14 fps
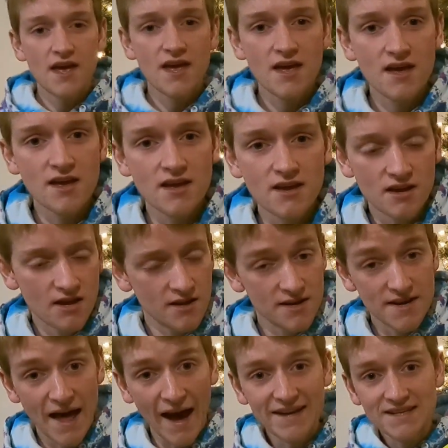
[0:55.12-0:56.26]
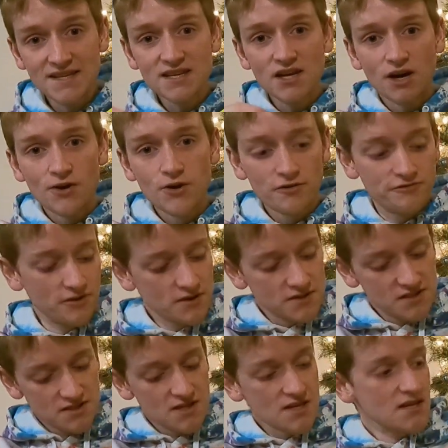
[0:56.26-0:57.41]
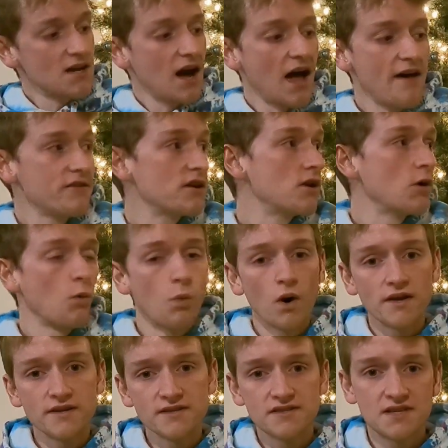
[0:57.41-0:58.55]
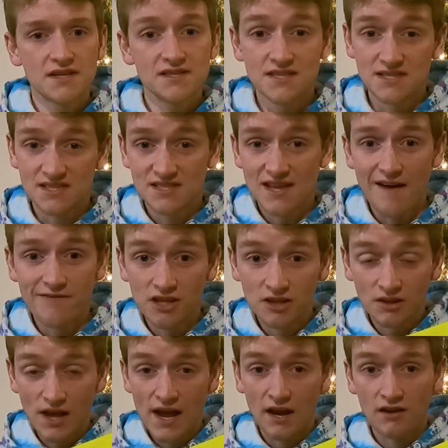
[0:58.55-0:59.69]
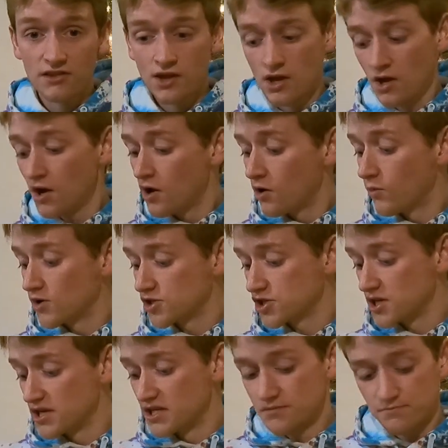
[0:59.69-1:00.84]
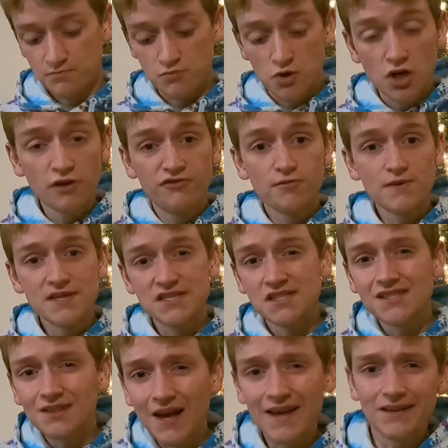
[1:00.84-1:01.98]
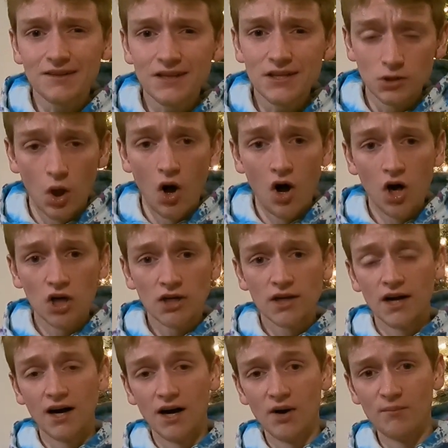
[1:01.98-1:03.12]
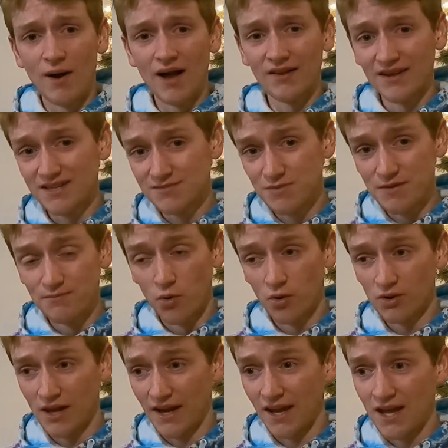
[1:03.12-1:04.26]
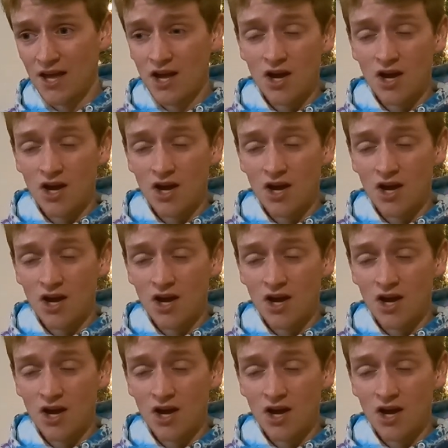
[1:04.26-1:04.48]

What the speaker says: a 90 underfoot ski. I have it in a 167 length, which is good for me, slightly long. I like to be more like